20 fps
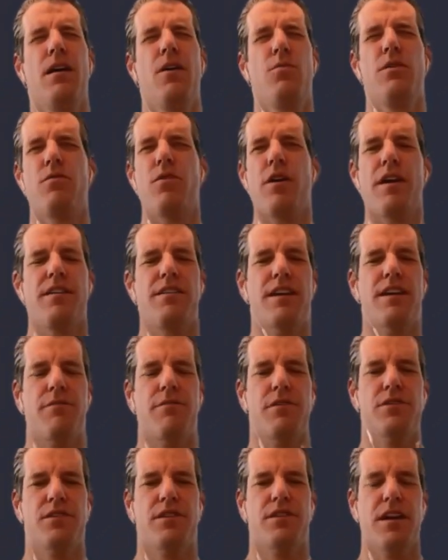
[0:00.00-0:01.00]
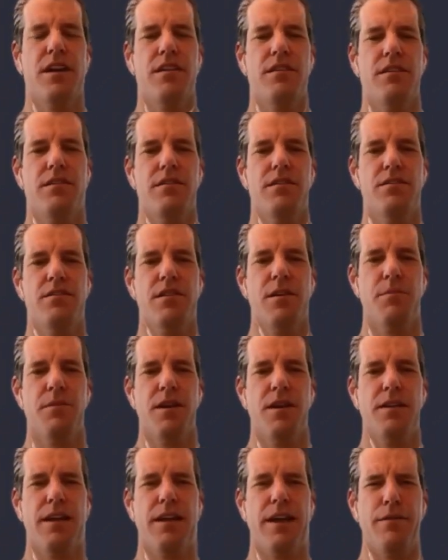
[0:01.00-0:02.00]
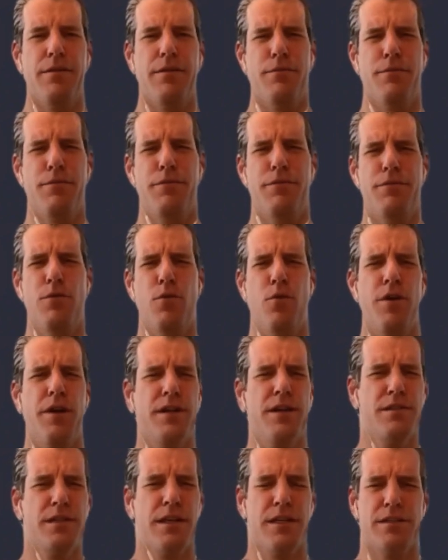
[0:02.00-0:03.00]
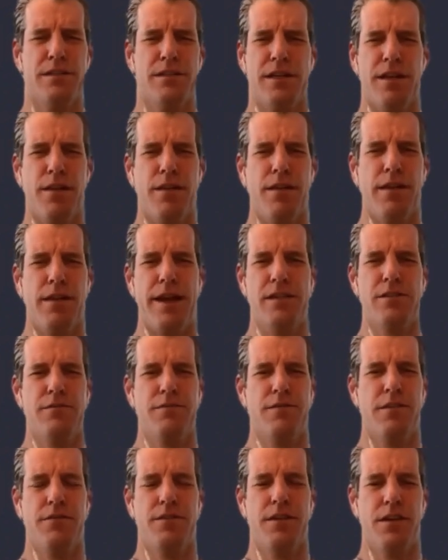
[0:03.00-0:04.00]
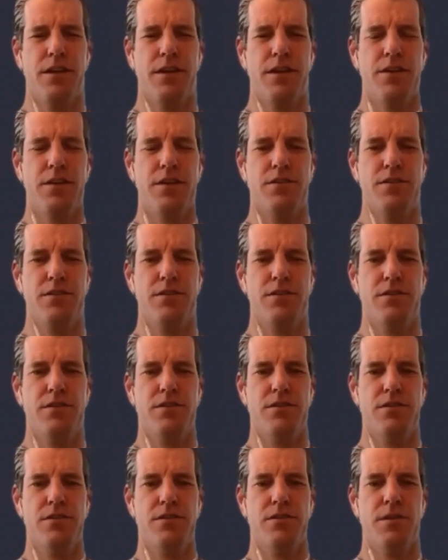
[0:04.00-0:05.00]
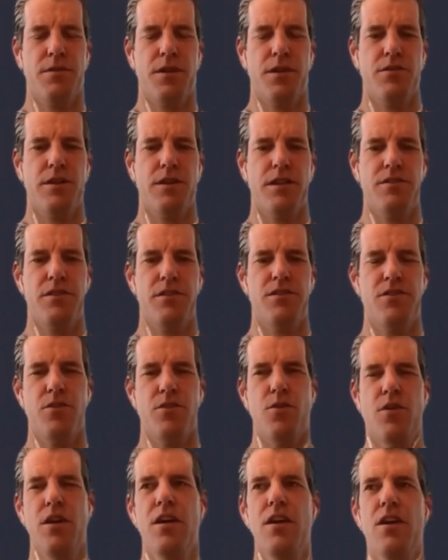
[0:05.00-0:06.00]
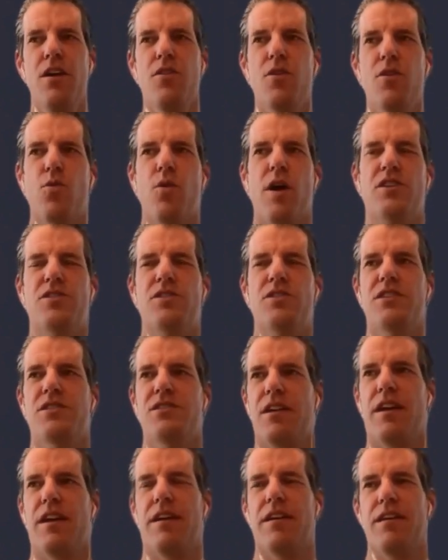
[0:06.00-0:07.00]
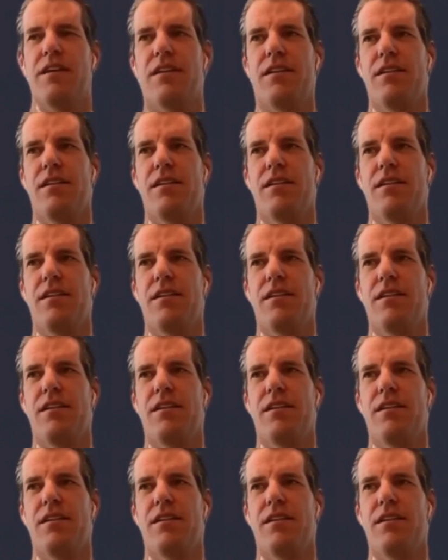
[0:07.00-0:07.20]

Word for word: we run a deficit something like 46 out of the last 50 years, something crazy. So the question is like,